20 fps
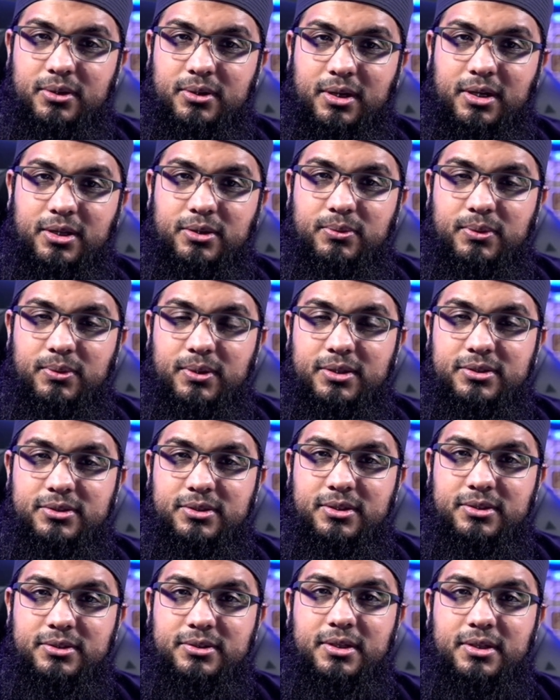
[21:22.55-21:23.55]
al Ra'd where he
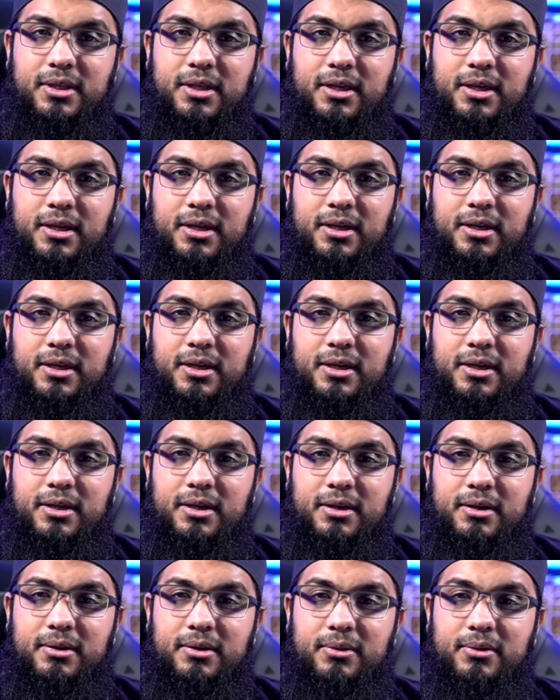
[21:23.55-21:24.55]
says
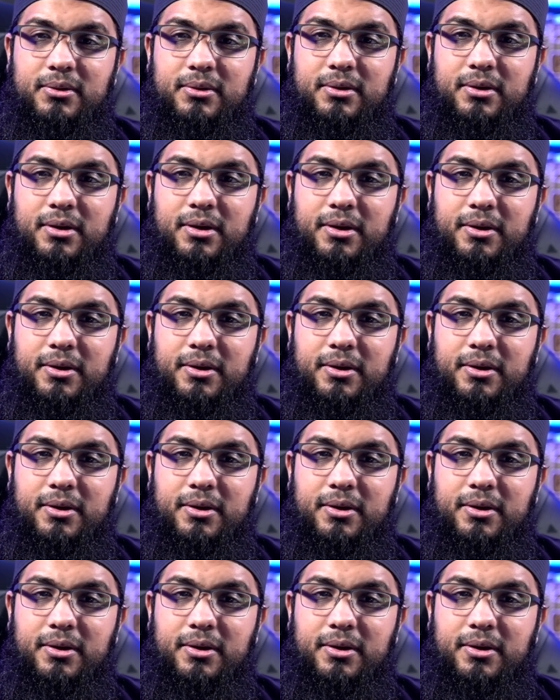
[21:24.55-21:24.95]
uh,